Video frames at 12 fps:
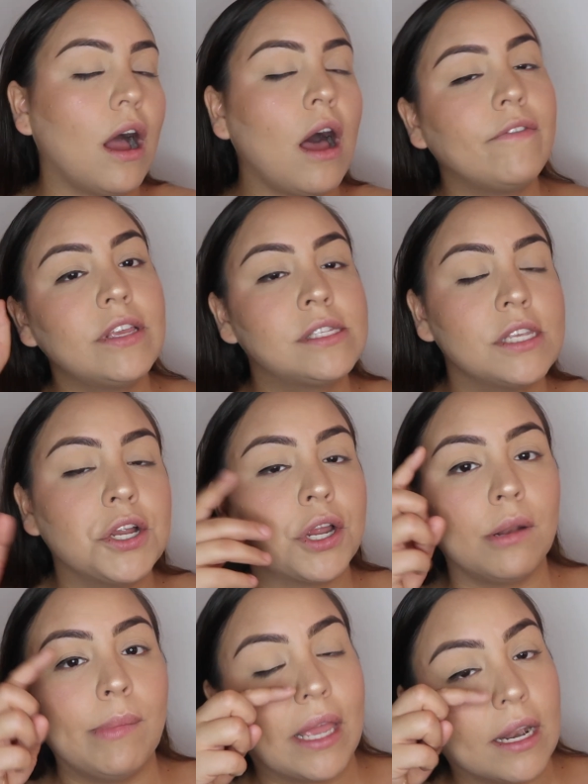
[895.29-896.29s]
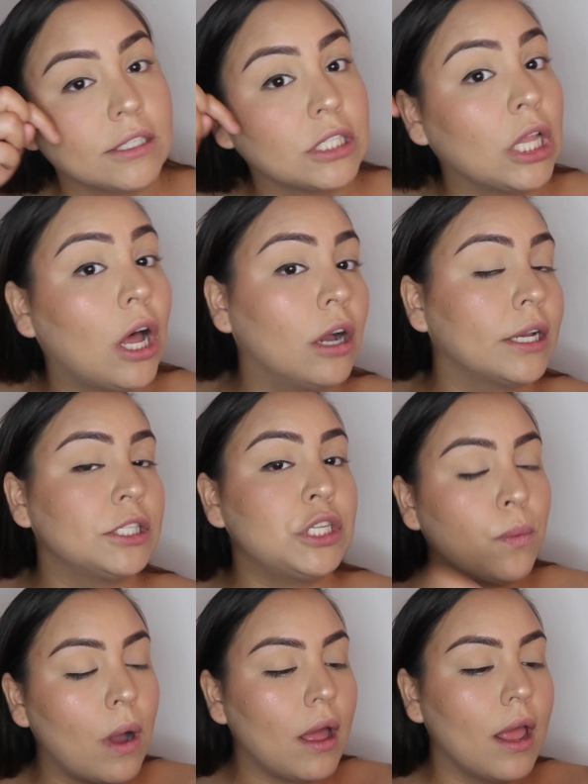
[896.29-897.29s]
Obviously, you're gonna make it as long as
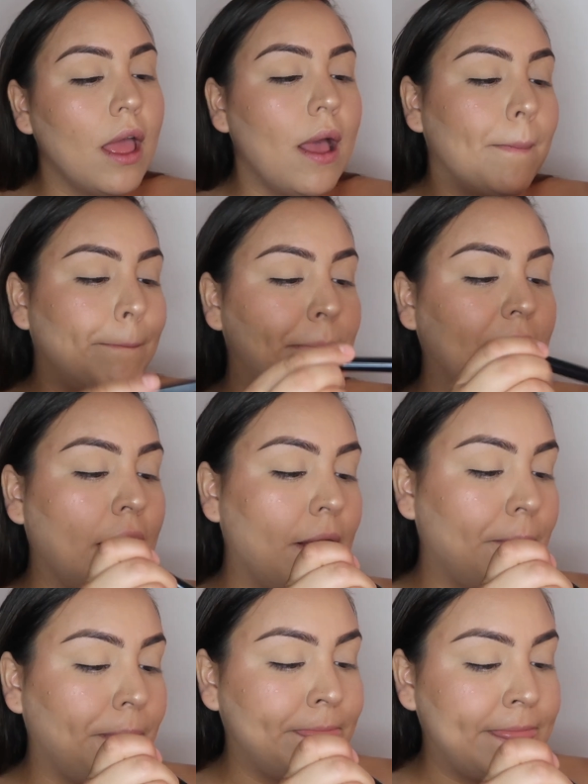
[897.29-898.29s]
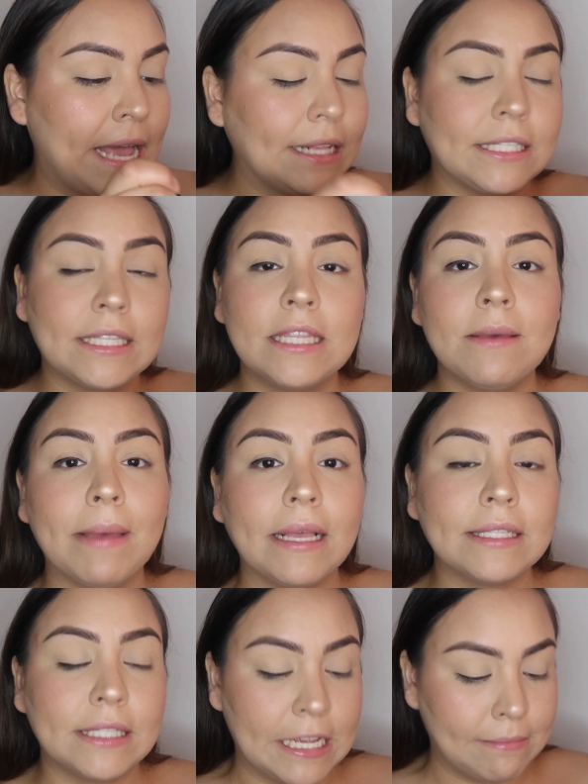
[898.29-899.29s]
you want, but that's the
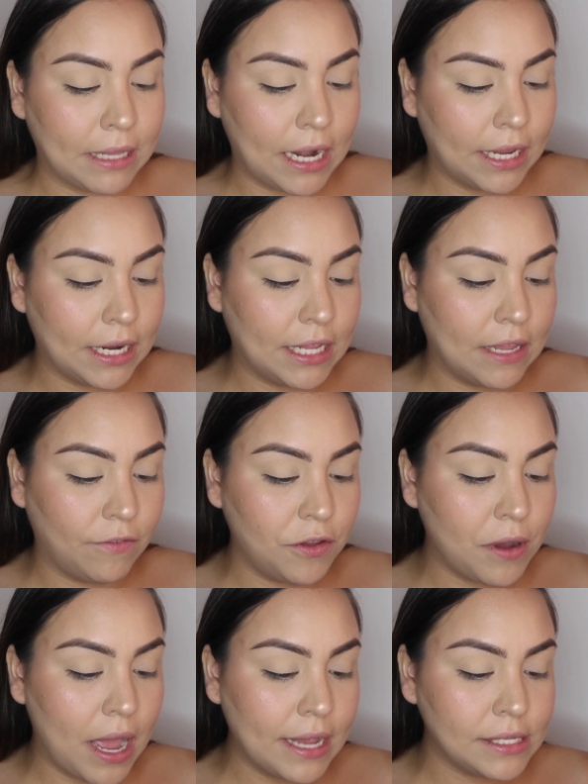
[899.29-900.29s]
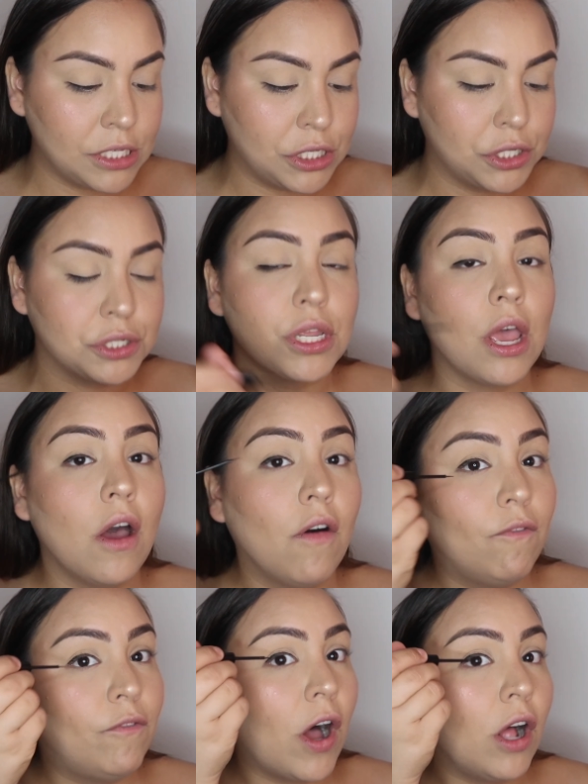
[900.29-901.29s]
best tip that I could give you guys, is just
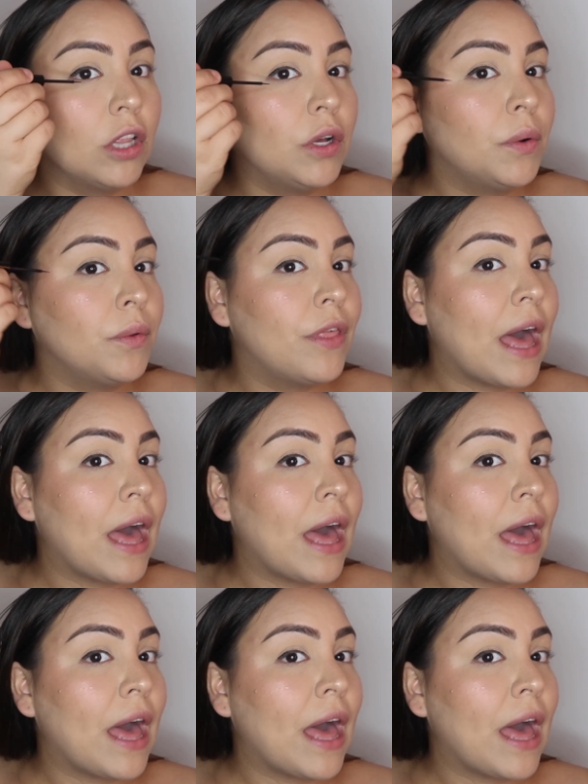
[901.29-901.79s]
follow